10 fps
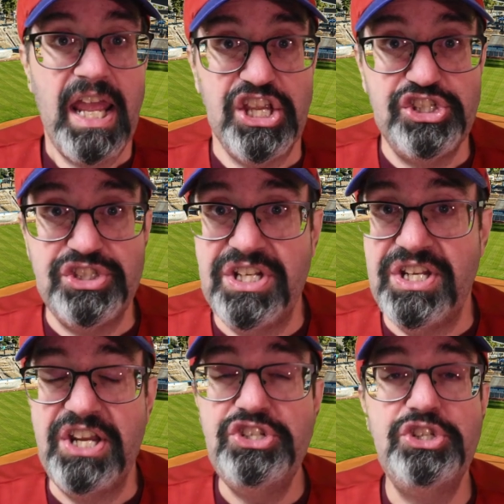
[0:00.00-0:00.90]
His
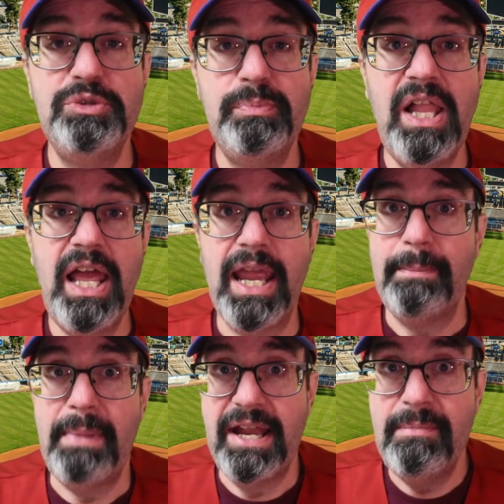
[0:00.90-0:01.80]
tenacious play
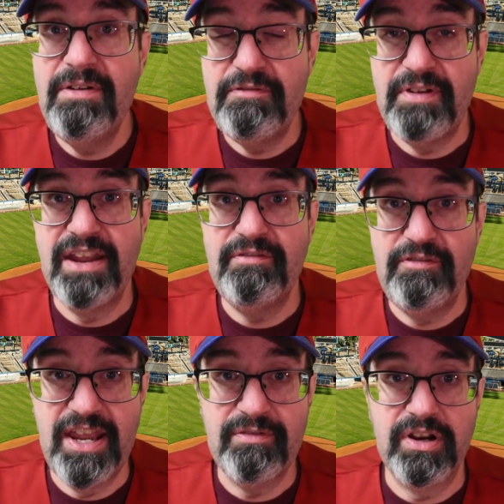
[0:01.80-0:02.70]
made him a fan
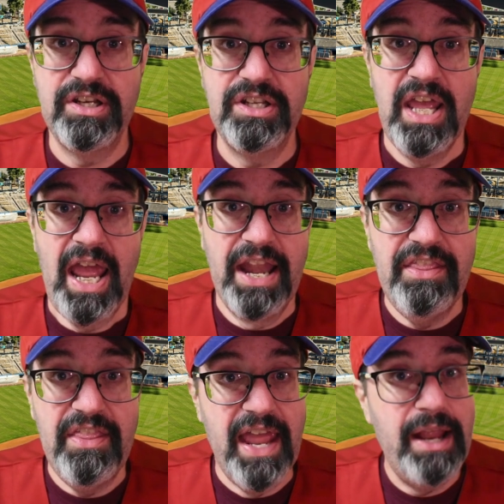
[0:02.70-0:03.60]
favorite,
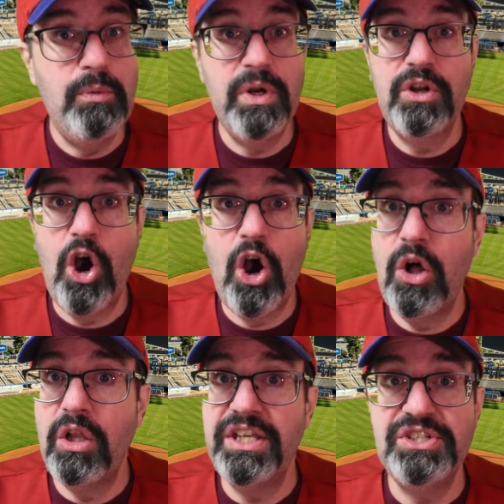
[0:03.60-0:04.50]
and they would
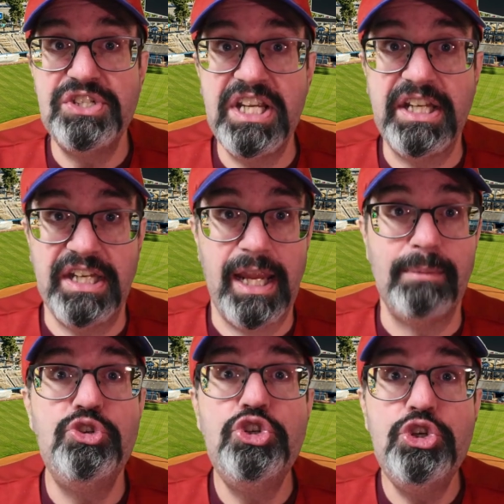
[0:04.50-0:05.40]
call his nickname
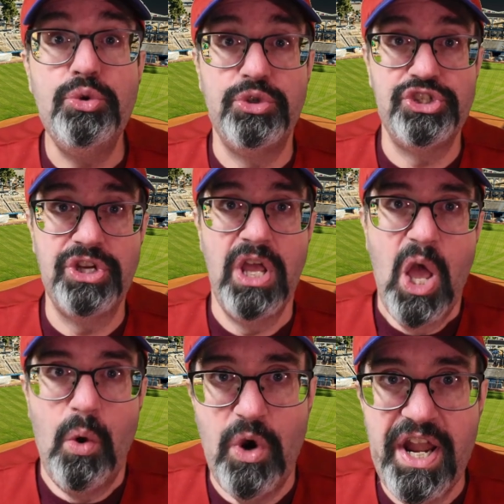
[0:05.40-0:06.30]
Chooch
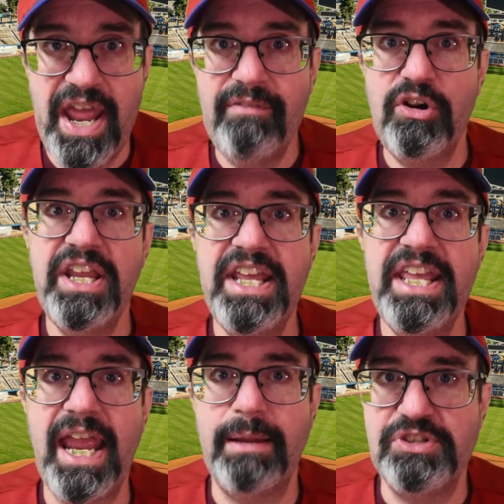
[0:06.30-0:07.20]
whenever he
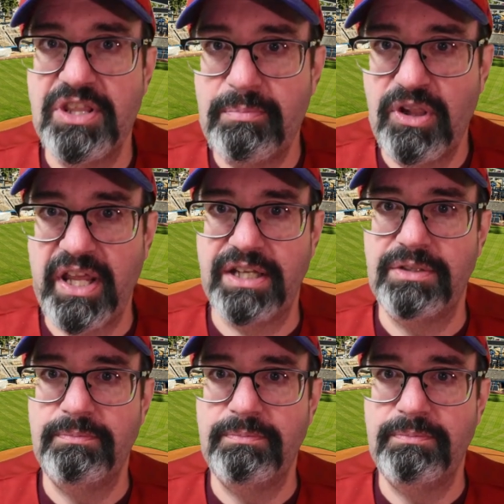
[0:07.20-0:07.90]
came to the plate.